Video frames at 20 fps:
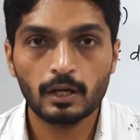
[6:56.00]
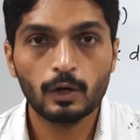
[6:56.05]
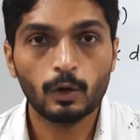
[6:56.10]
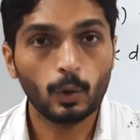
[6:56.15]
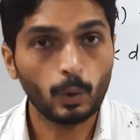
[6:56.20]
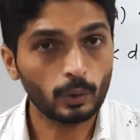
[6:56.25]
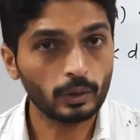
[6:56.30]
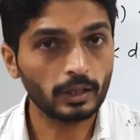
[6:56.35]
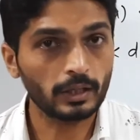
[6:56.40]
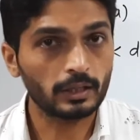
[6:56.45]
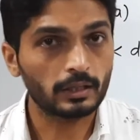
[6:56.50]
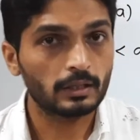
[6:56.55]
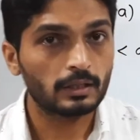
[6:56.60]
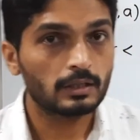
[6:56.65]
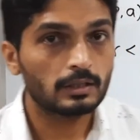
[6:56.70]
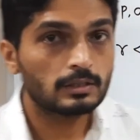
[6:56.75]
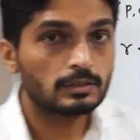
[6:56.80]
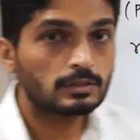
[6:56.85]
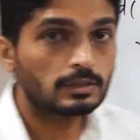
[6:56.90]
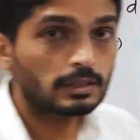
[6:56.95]

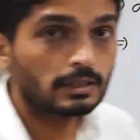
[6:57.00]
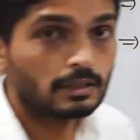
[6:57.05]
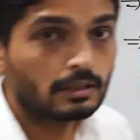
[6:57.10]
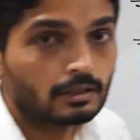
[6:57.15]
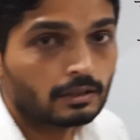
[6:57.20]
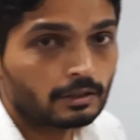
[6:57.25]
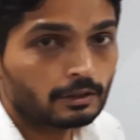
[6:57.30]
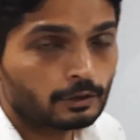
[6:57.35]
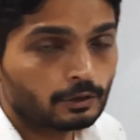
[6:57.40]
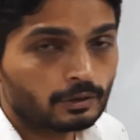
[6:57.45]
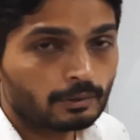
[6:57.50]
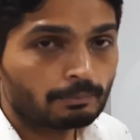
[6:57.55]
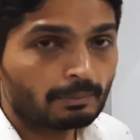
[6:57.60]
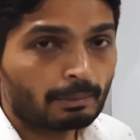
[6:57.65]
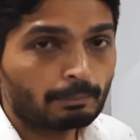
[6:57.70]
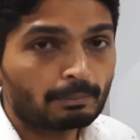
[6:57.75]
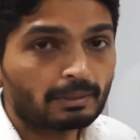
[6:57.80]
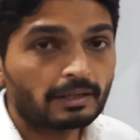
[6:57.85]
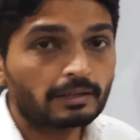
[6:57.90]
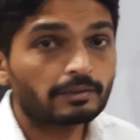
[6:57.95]
Okay. See, you
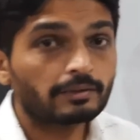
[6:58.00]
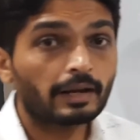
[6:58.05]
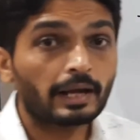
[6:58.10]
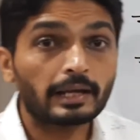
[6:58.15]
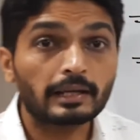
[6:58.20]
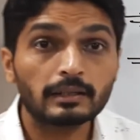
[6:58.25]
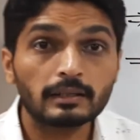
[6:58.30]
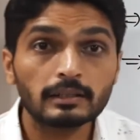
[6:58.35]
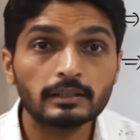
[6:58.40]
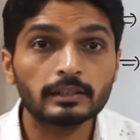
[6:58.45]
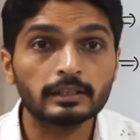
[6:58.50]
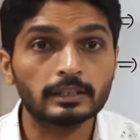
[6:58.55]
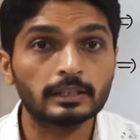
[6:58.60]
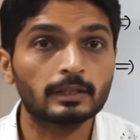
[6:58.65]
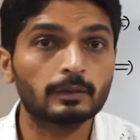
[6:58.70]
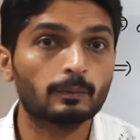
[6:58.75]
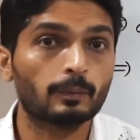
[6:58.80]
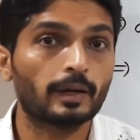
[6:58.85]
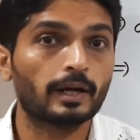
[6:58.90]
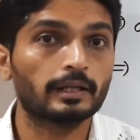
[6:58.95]
remember triangle
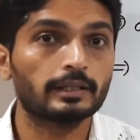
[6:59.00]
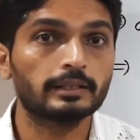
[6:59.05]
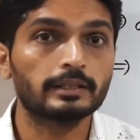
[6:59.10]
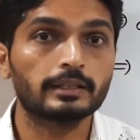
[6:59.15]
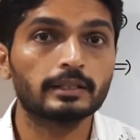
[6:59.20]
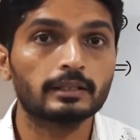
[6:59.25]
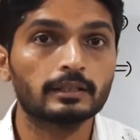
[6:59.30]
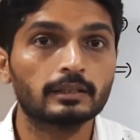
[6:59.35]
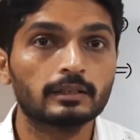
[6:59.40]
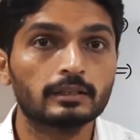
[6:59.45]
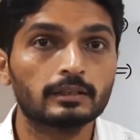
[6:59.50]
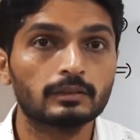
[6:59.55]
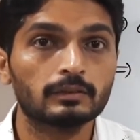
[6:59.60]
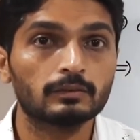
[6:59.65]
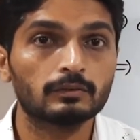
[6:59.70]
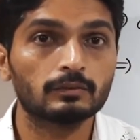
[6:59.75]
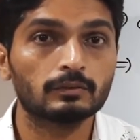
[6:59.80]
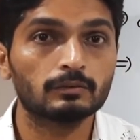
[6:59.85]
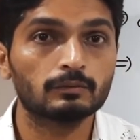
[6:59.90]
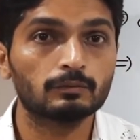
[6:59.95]
inequality.
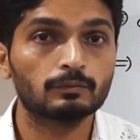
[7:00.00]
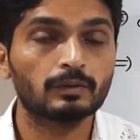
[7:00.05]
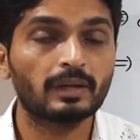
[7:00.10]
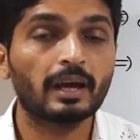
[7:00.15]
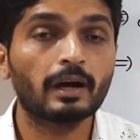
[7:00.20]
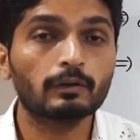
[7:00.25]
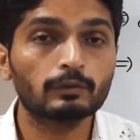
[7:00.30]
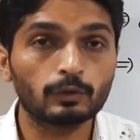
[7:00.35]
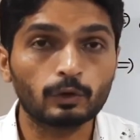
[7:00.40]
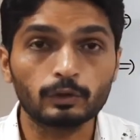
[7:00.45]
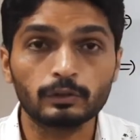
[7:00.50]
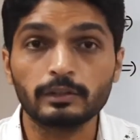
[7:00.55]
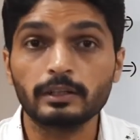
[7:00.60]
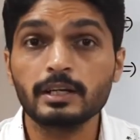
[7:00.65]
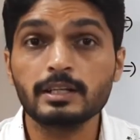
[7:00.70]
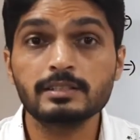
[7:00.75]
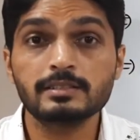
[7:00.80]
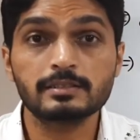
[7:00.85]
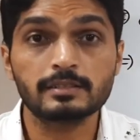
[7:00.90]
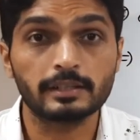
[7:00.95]
We have
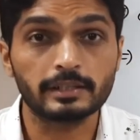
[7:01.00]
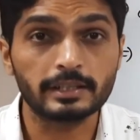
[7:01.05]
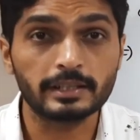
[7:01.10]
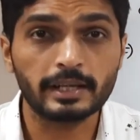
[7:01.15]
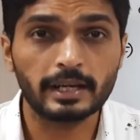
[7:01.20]
already studied